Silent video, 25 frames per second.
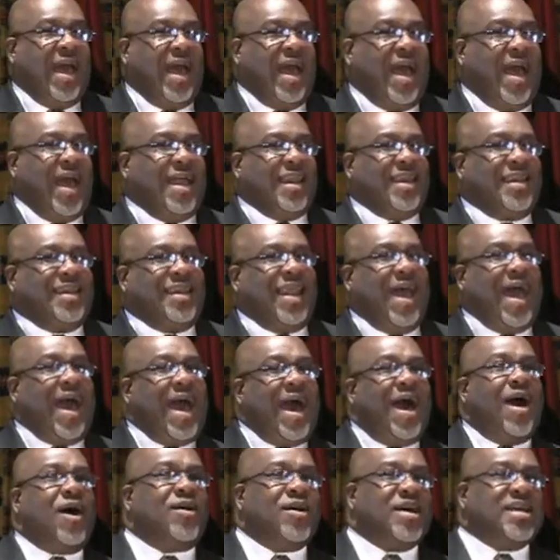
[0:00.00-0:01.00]
And
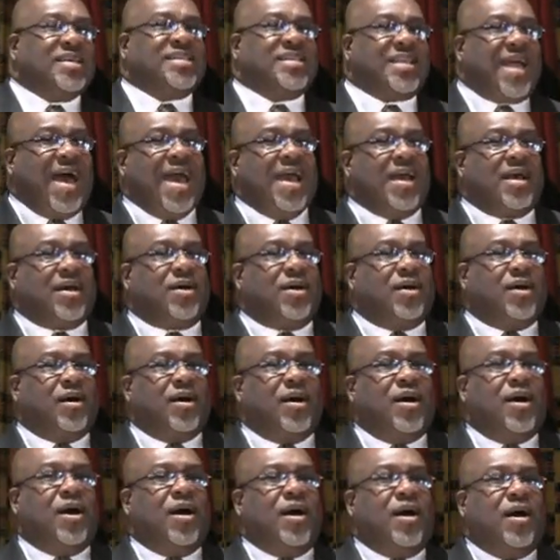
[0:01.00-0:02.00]
now it's like,
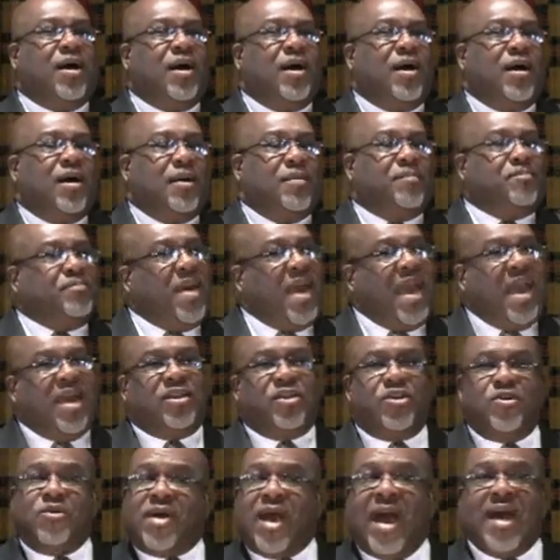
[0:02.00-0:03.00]

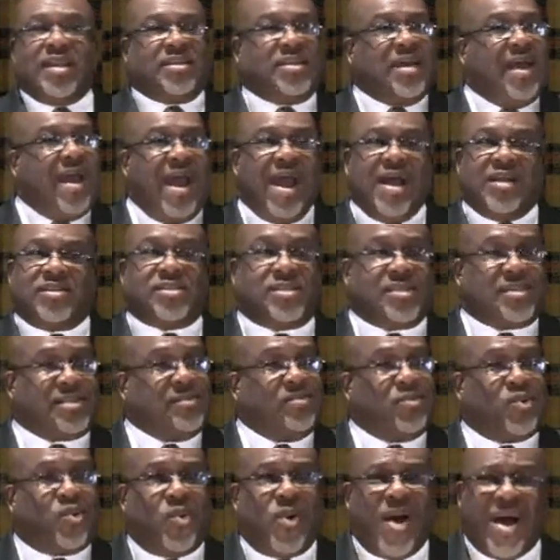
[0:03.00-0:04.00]
man, you got to answer
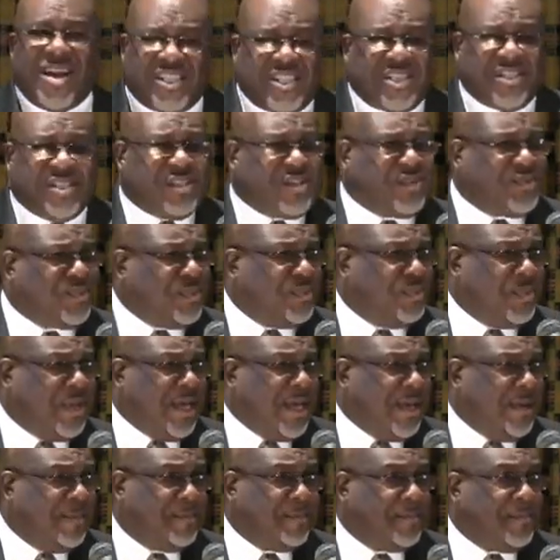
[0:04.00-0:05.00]
some questions for
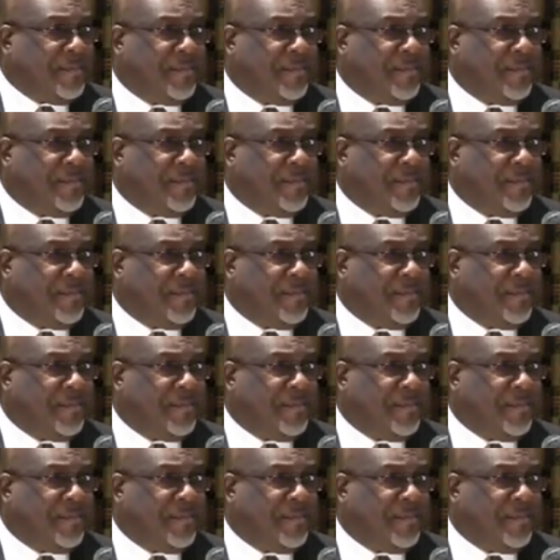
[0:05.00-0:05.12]
me,